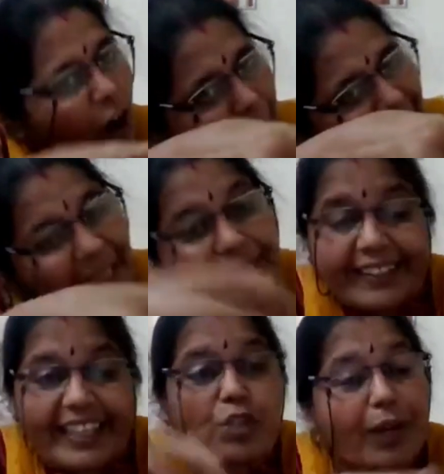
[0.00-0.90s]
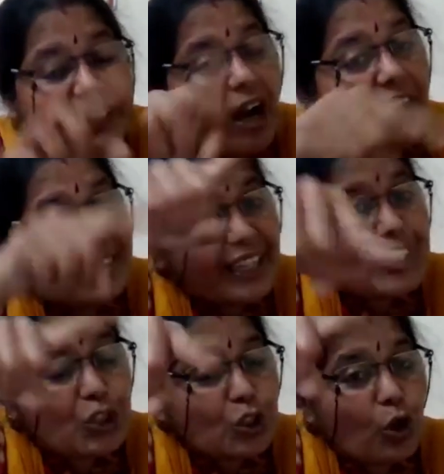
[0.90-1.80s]
formed. That is why the author
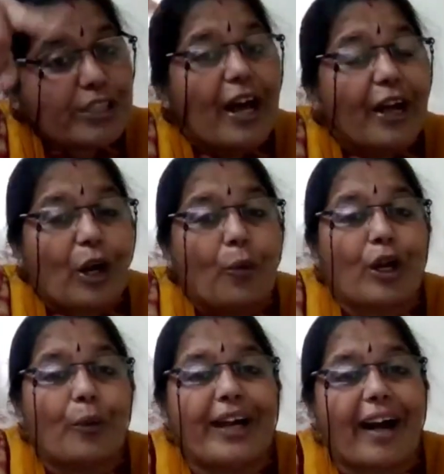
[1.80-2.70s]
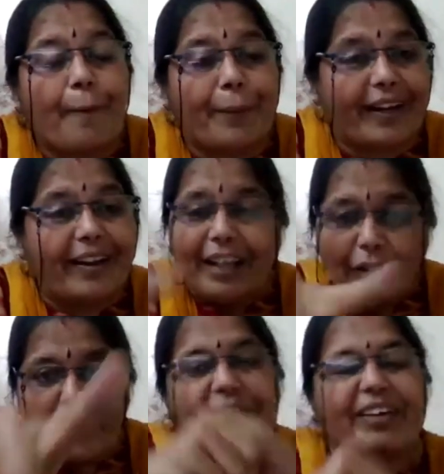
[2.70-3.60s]
shows round compare.
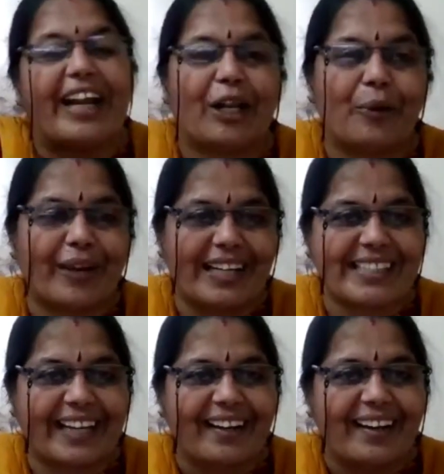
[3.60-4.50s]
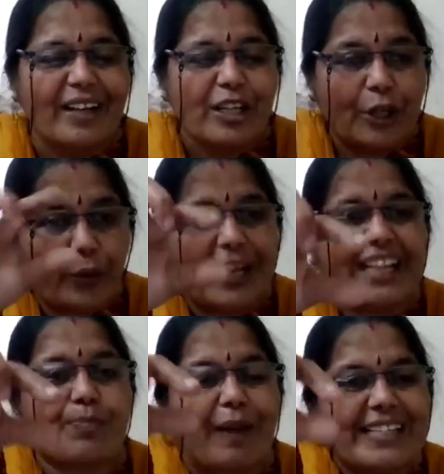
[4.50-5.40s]
If you have a reader, you can check. During
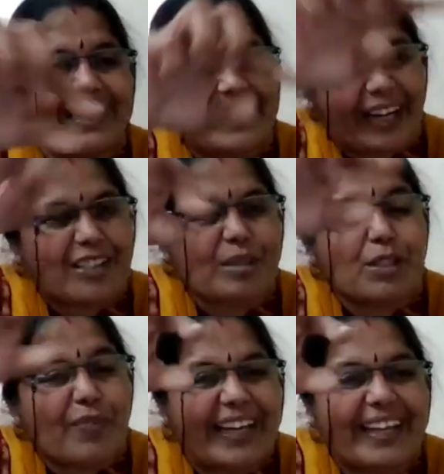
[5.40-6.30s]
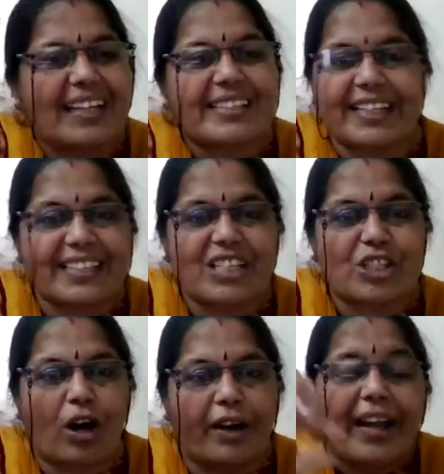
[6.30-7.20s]
splicing, there are some spherical structures
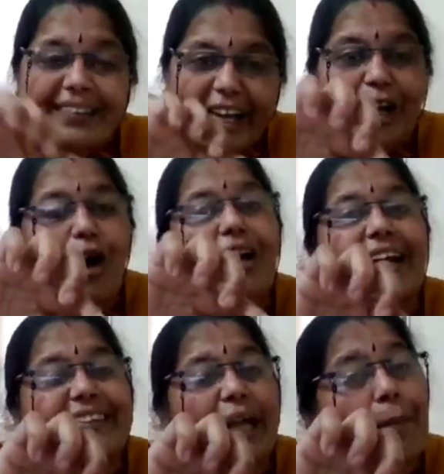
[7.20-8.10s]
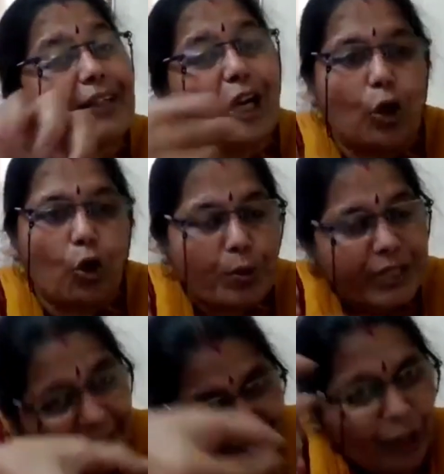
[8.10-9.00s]
drawn. They are all nothing but the loops.
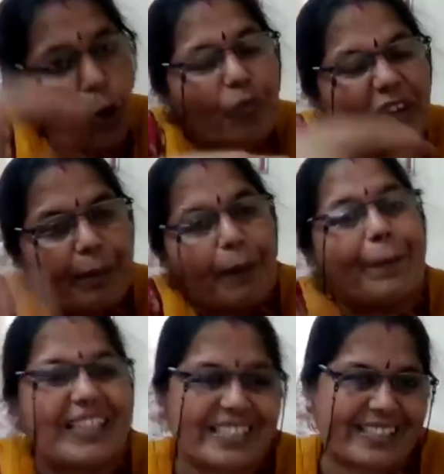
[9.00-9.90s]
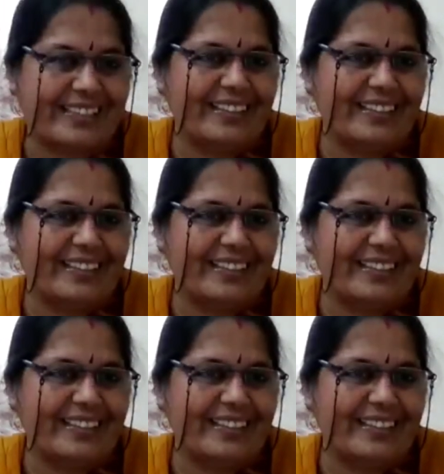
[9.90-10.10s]
The loop will be pinched.